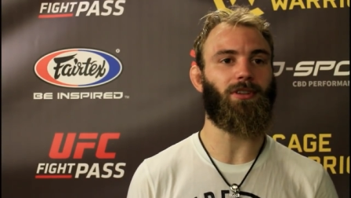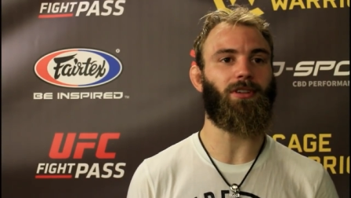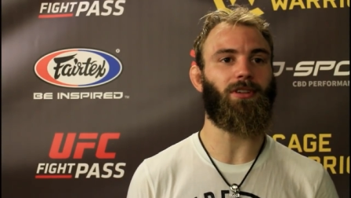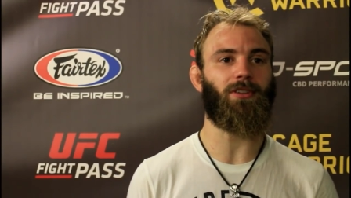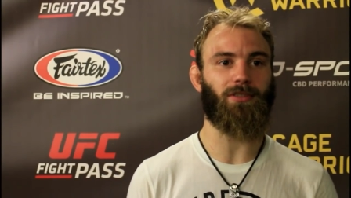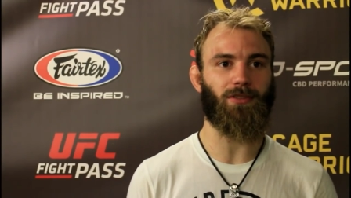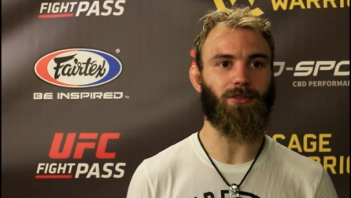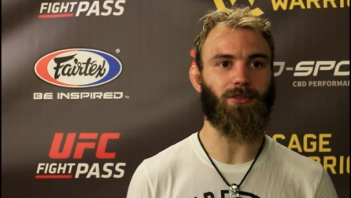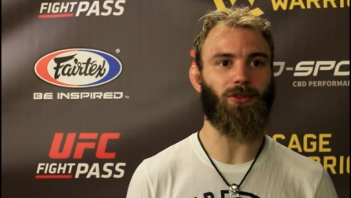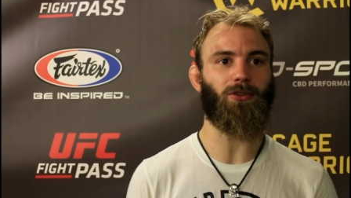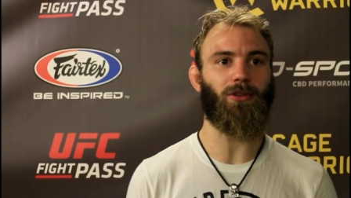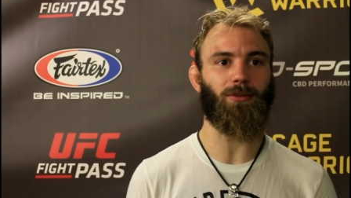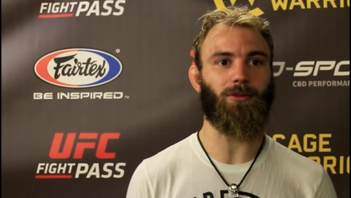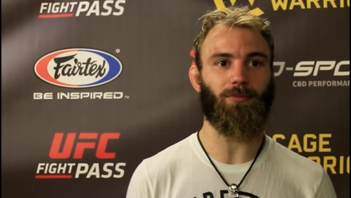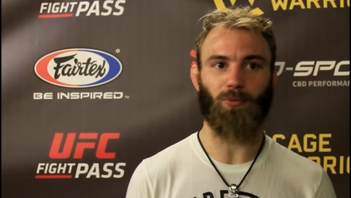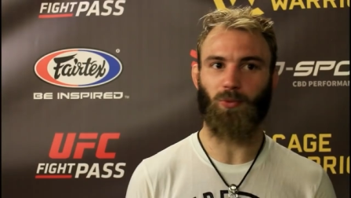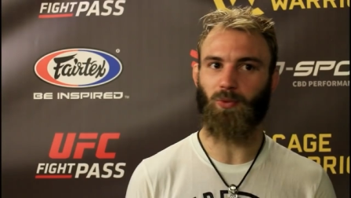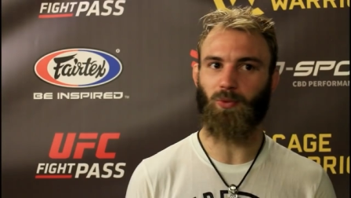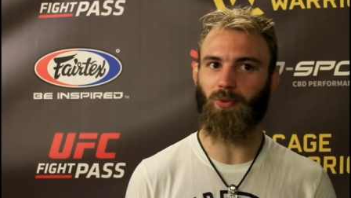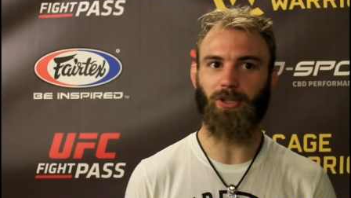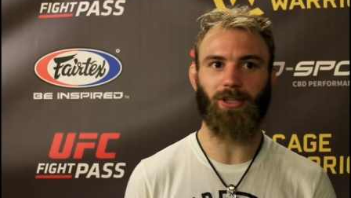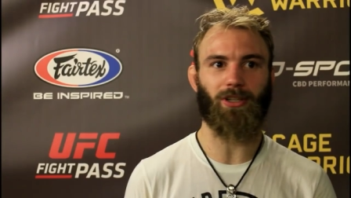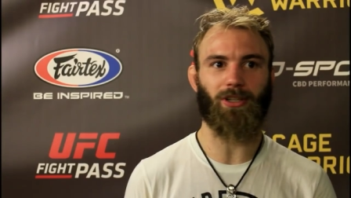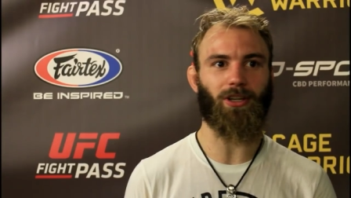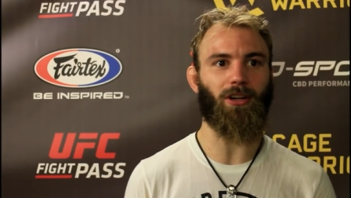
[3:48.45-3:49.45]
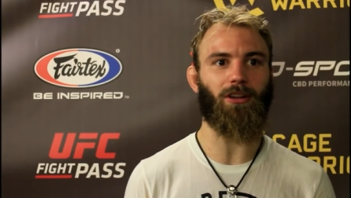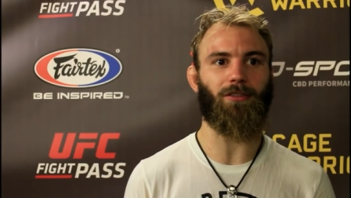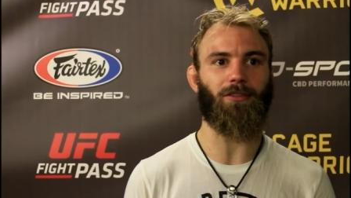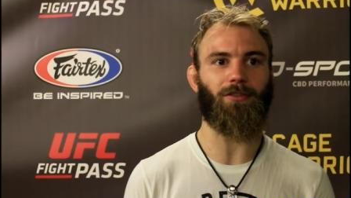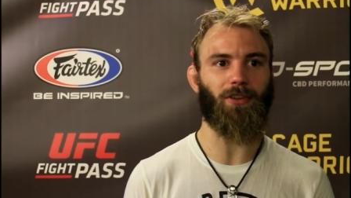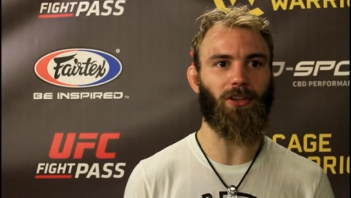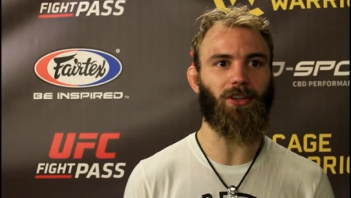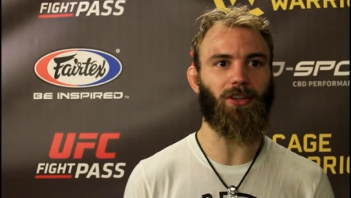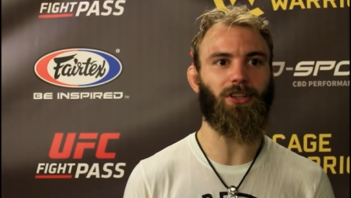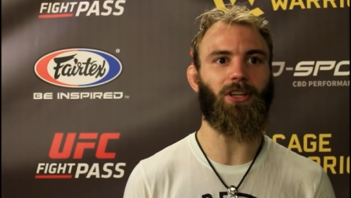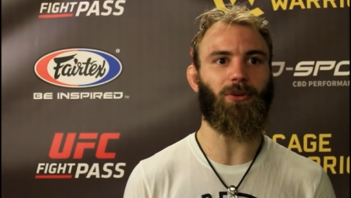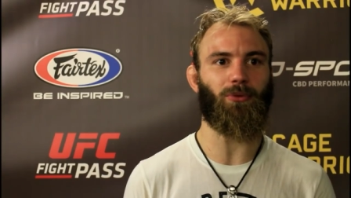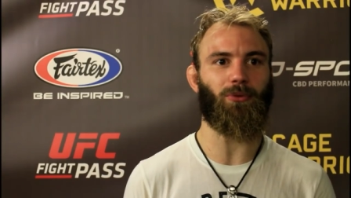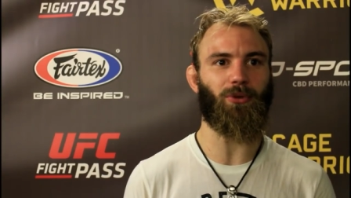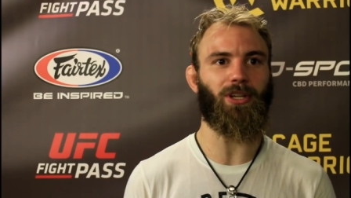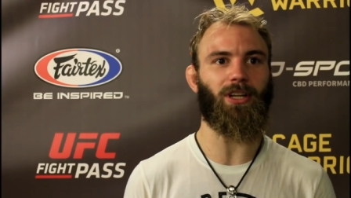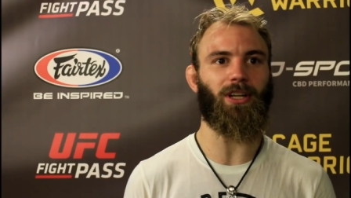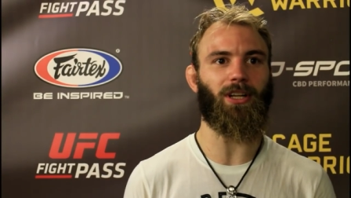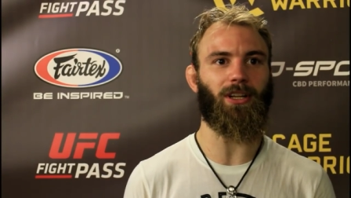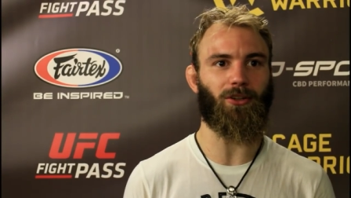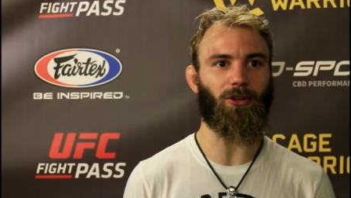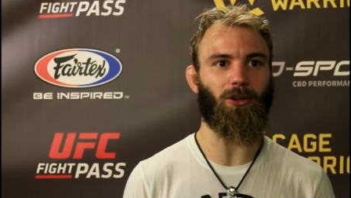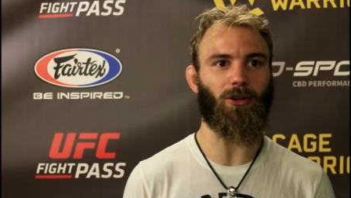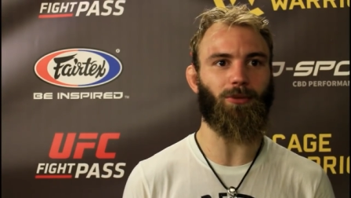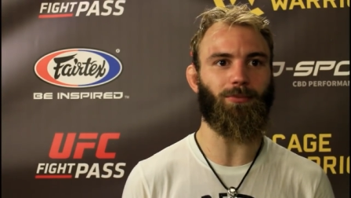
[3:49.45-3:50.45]
and told them we're going to fill the arena
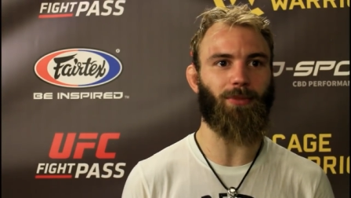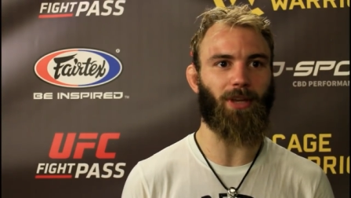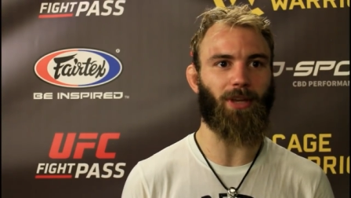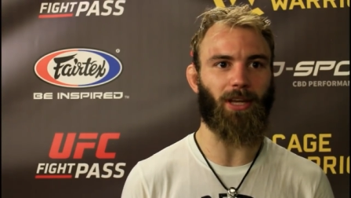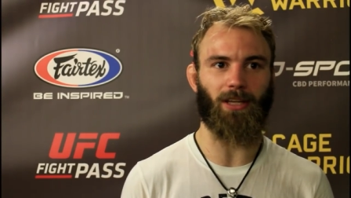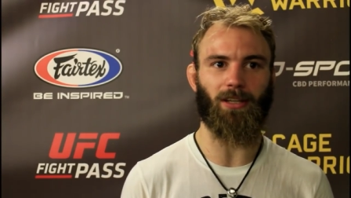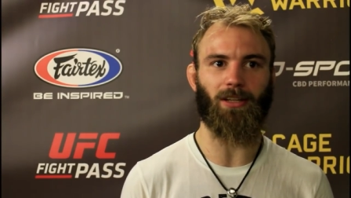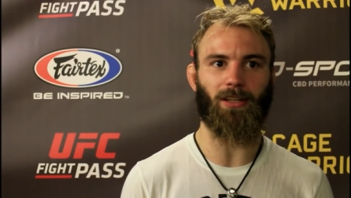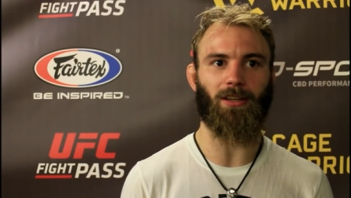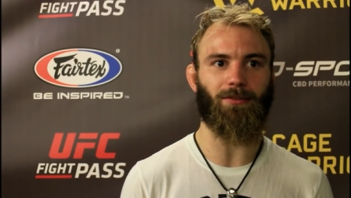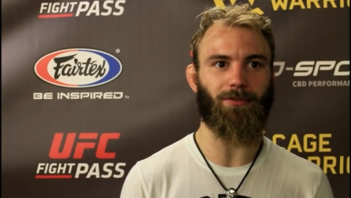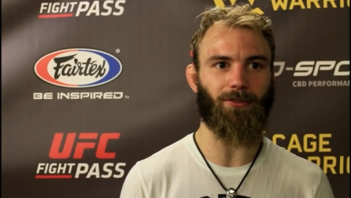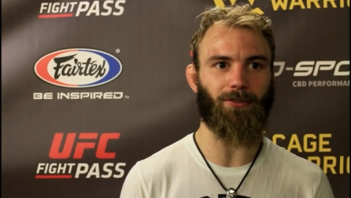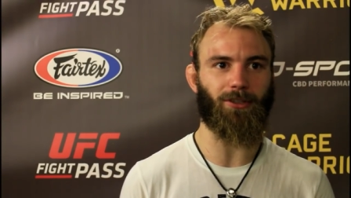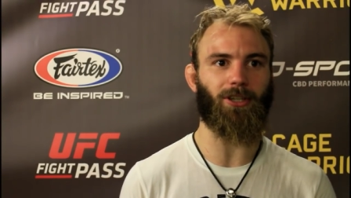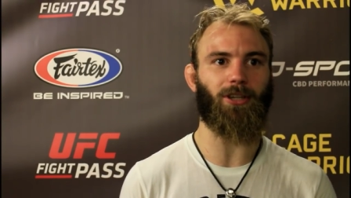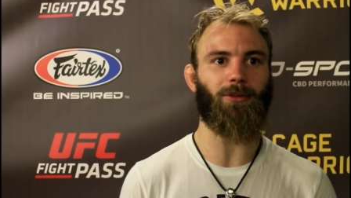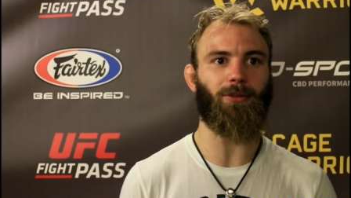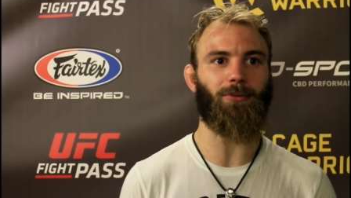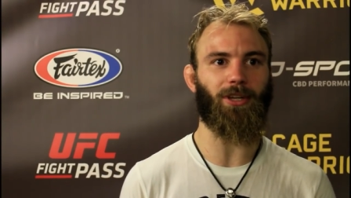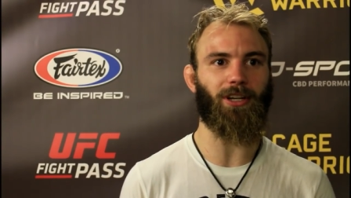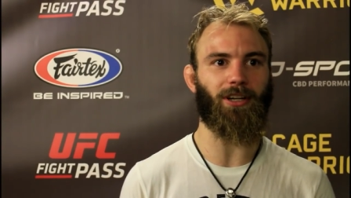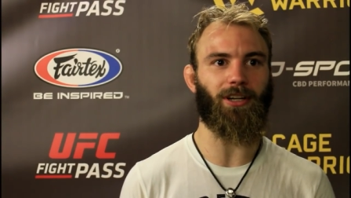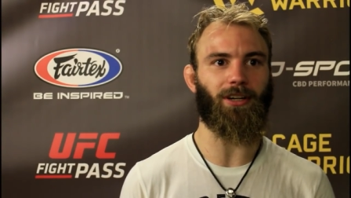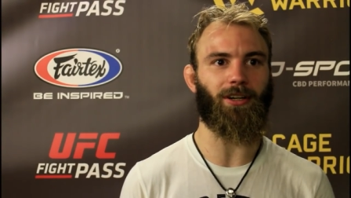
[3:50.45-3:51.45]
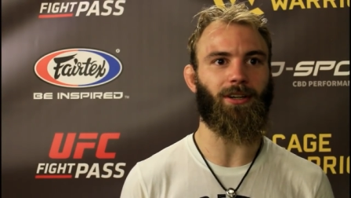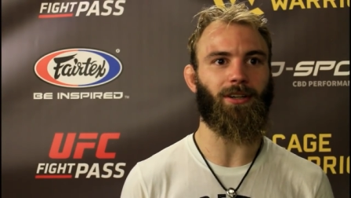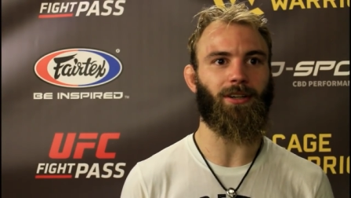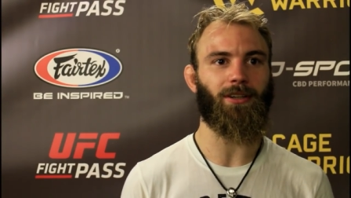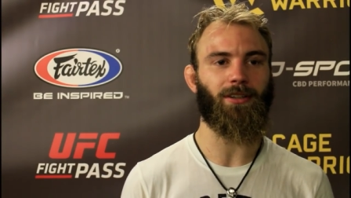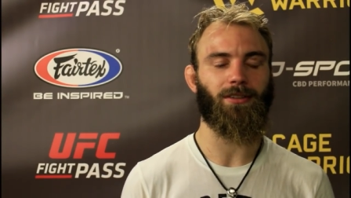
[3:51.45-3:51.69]
in Copenhagen if they come there.